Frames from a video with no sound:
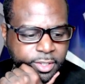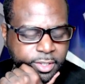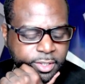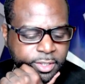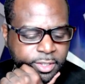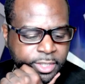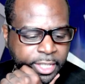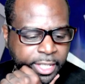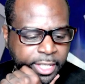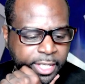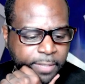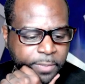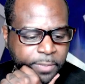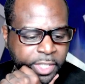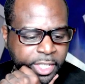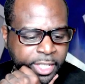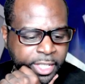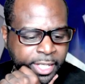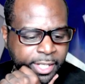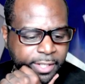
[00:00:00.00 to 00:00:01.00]
Damn,
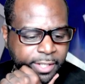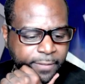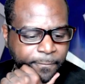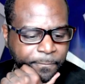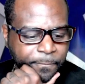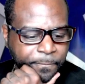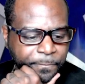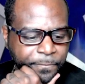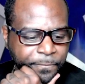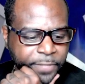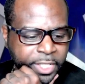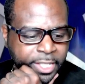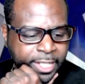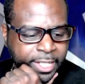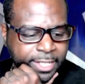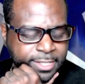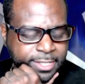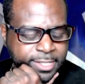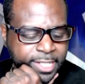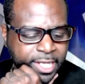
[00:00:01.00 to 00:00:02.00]
he got he
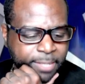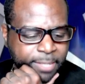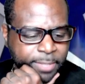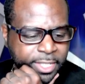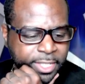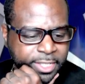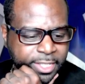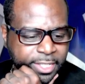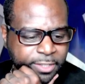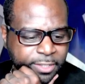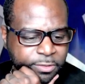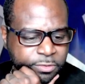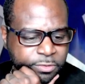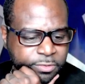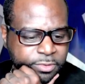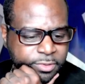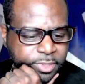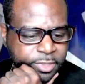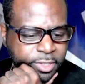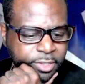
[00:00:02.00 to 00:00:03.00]
got signed by the Eagles,
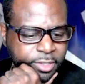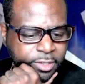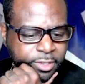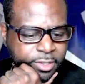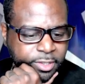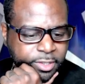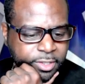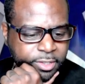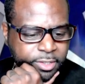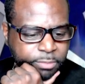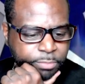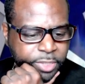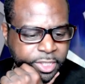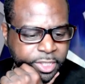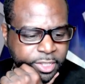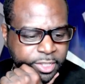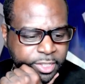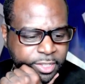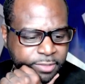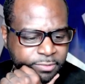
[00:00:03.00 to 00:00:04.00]
but
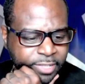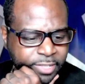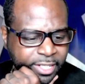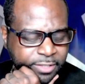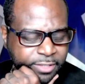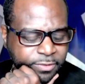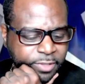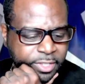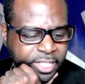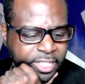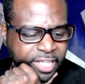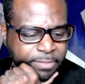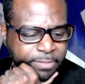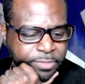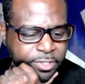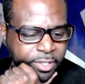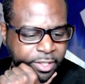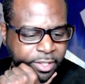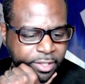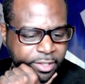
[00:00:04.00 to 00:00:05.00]
he couldn't rise on the depth
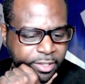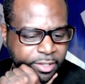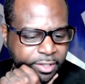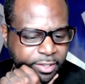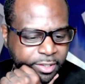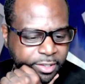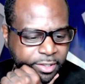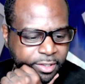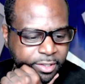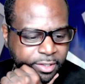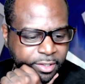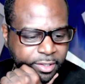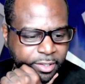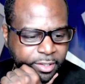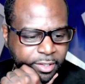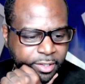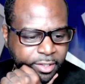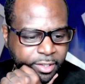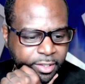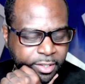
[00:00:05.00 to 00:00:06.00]
chart.
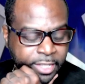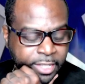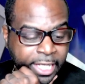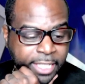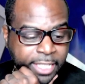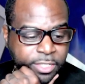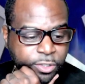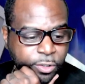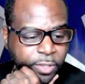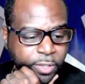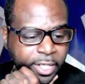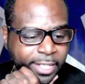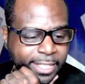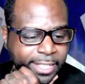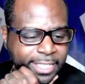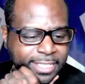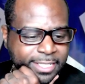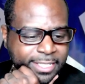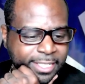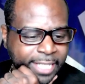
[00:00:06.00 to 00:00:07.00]
That's
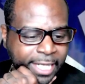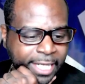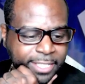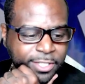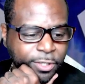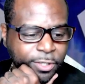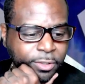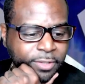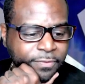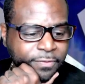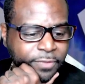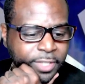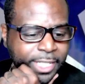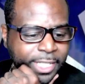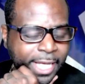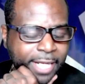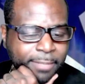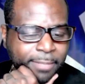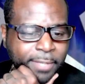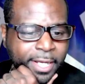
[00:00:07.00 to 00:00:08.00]
crazy. I totally
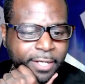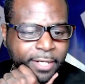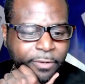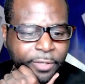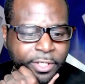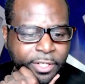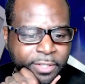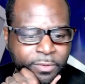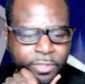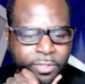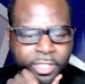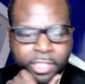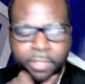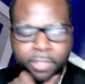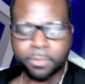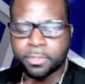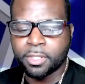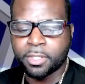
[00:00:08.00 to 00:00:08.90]
forgot about Greedy Williams.